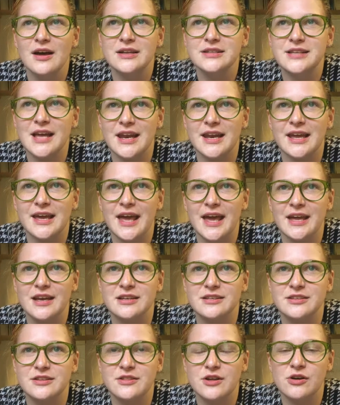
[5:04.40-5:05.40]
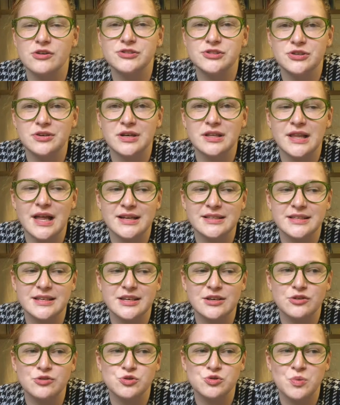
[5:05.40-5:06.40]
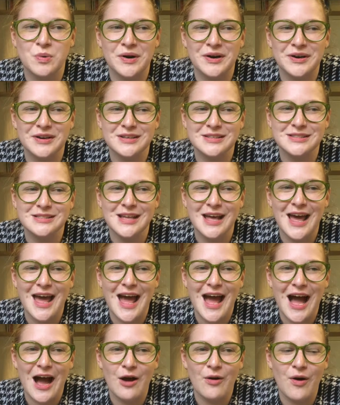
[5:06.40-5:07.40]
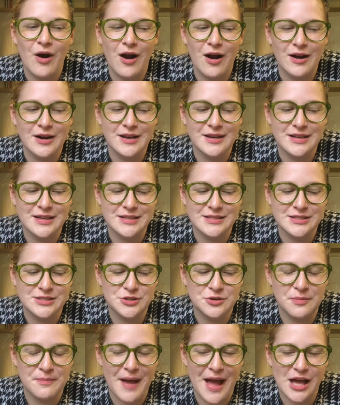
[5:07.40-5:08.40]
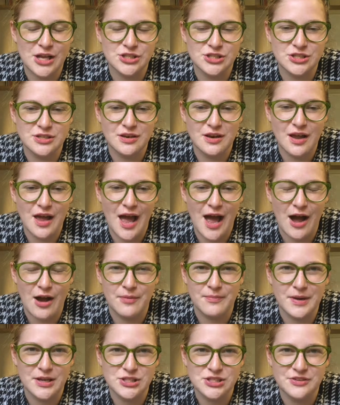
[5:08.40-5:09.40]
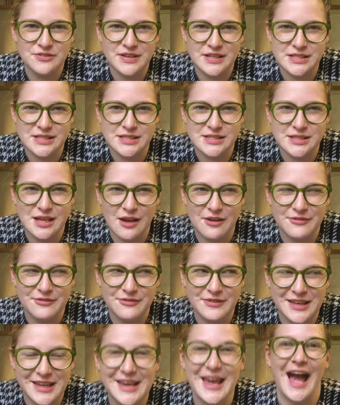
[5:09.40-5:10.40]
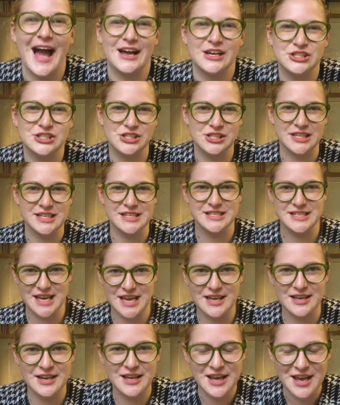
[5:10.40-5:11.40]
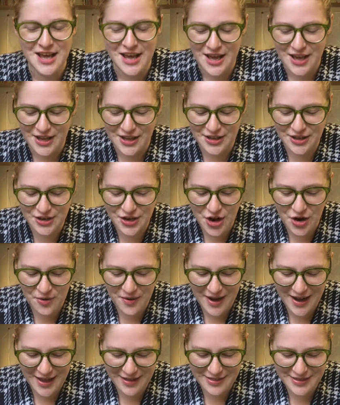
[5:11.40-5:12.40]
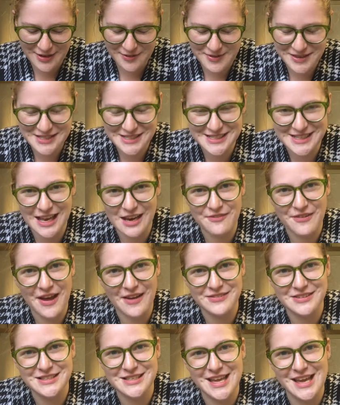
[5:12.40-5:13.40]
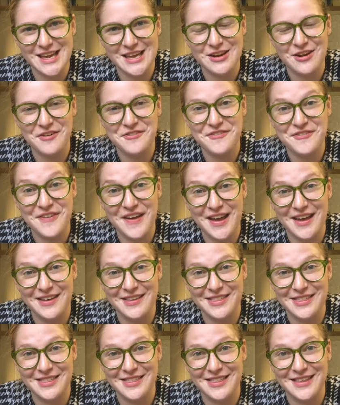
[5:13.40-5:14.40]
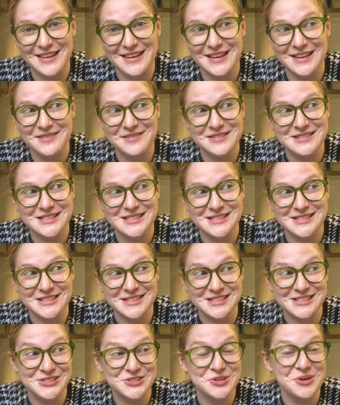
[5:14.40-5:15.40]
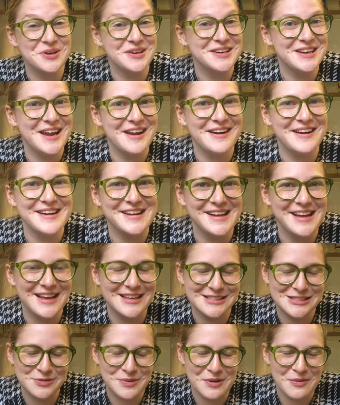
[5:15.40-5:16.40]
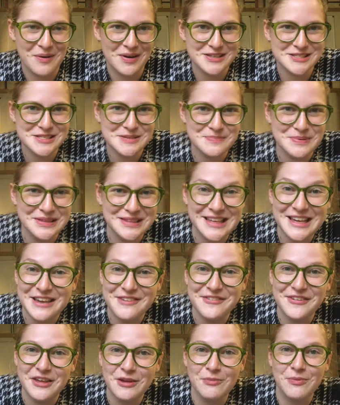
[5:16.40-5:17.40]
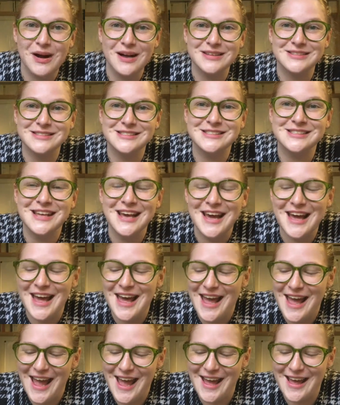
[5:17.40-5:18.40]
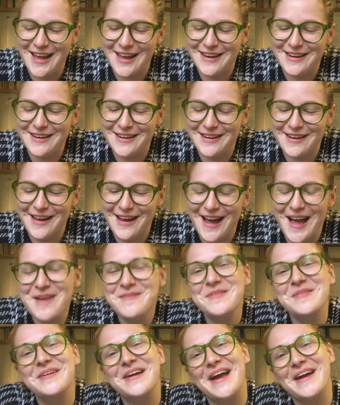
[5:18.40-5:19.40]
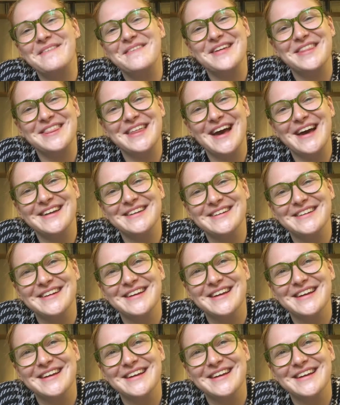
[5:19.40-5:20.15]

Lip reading: dedicated to those who collected his works, how hard it is to imagine how much of his stuff he actually did. And I think we just kind of have to take it on faith that he was as extraordinary as we want to believe he was, and I'm okay with that.